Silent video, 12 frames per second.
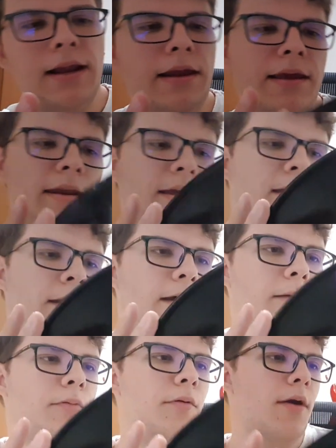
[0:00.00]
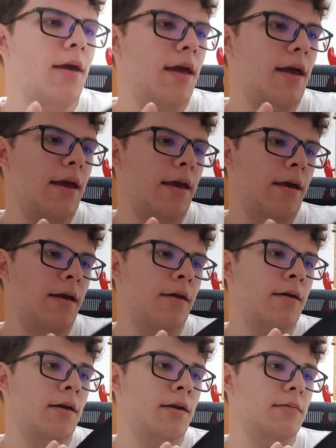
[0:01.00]
cleaning it up,
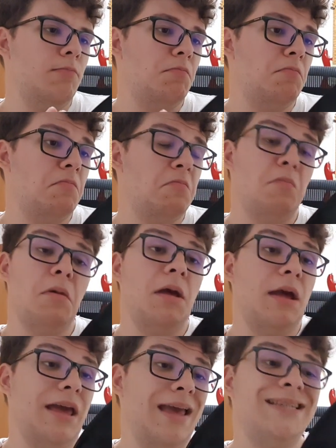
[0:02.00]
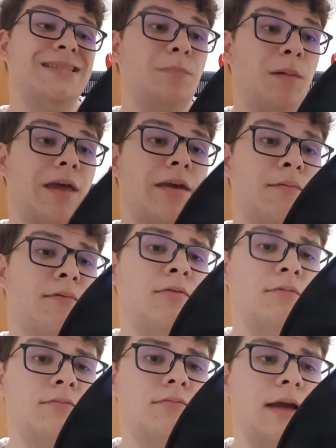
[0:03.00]
and it's
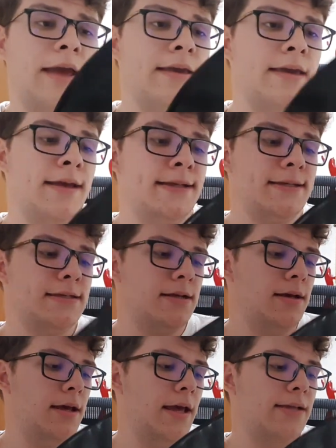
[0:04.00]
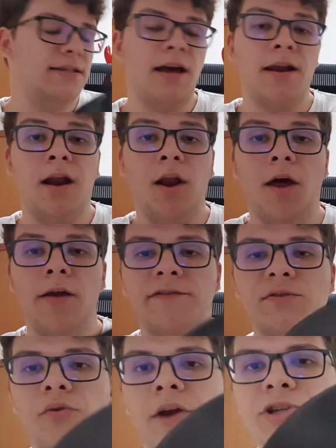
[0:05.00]
playable, I guess. It's got a lot of
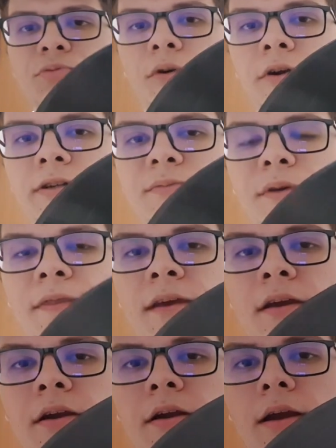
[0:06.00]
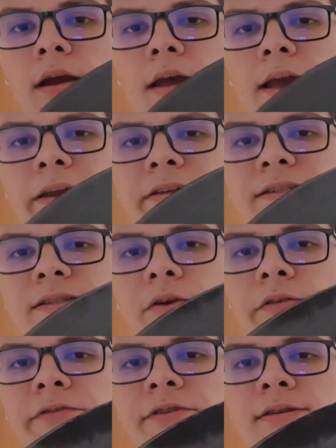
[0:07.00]
scratch marks, but they're kind of
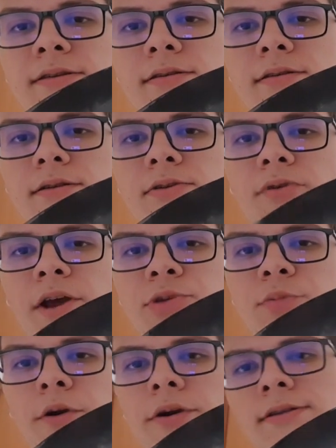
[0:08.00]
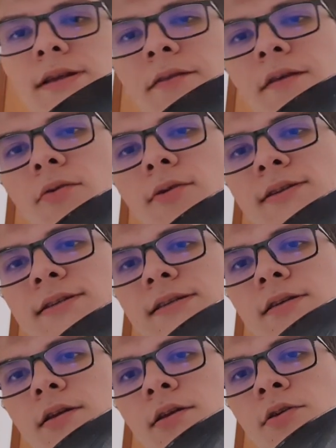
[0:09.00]
surface scratch marks. I think you can
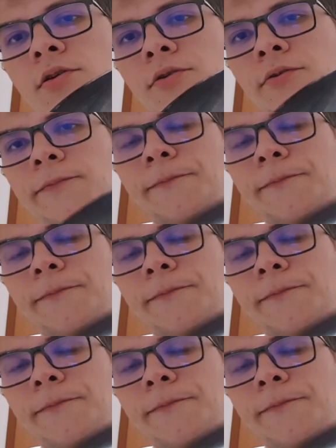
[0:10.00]
see it here.